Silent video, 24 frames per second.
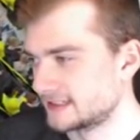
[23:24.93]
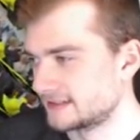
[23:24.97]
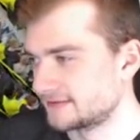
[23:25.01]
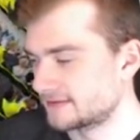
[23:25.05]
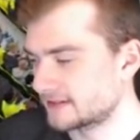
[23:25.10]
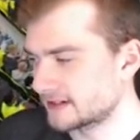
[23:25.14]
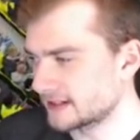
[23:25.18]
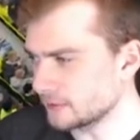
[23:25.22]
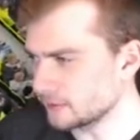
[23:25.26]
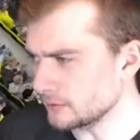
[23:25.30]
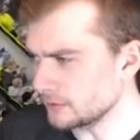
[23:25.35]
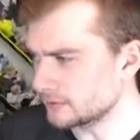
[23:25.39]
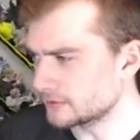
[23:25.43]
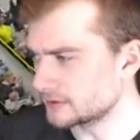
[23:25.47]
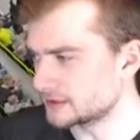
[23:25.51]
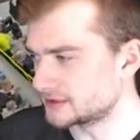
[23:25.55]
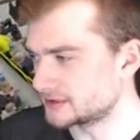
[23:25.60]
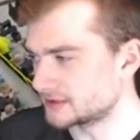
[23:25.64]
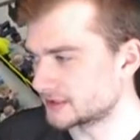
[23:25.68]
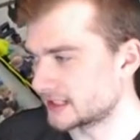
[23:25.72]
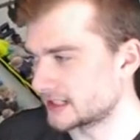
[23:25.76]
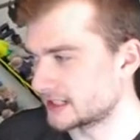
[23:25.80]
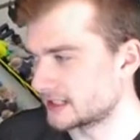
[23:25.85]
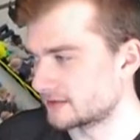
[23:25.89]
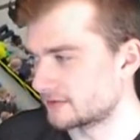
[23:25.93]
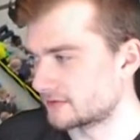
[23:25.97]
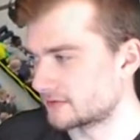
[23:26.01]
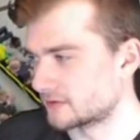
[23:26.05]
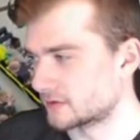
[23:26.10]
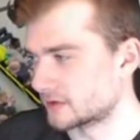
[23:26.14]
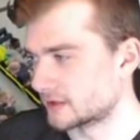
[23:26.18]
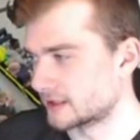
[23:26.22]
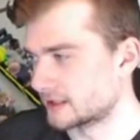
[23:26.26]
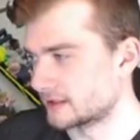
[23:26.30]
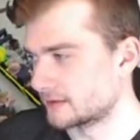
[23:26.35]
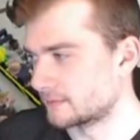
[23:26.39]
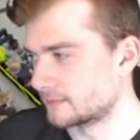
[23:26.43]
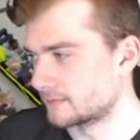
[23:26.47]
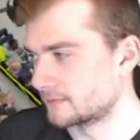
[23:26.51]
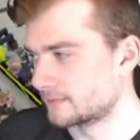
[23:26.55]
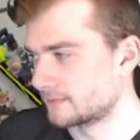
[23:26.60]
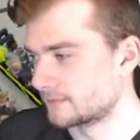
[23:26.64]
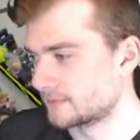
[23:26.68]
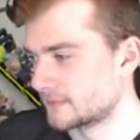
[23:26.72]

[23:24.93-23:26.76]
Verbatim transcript: Forget what we traded for him.